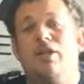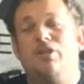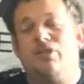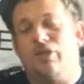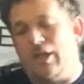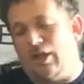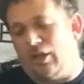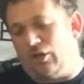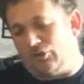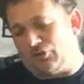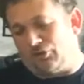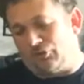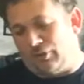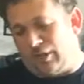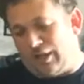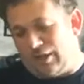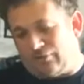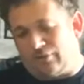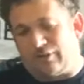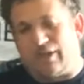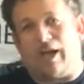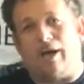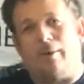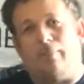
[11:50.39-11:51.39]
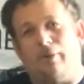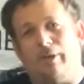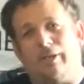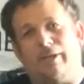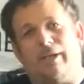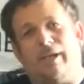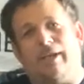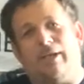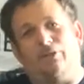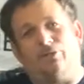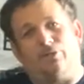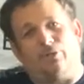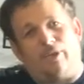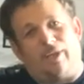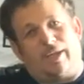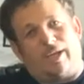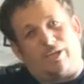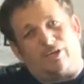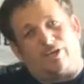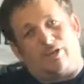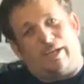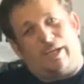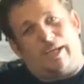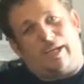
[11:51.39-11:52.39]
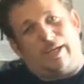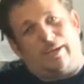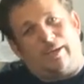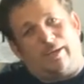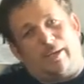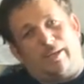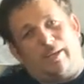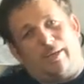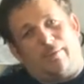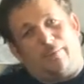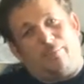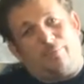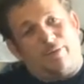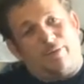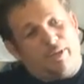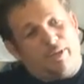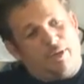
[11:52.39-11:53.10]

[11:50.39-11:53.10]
They also have Cowboy Guns, where they actually had a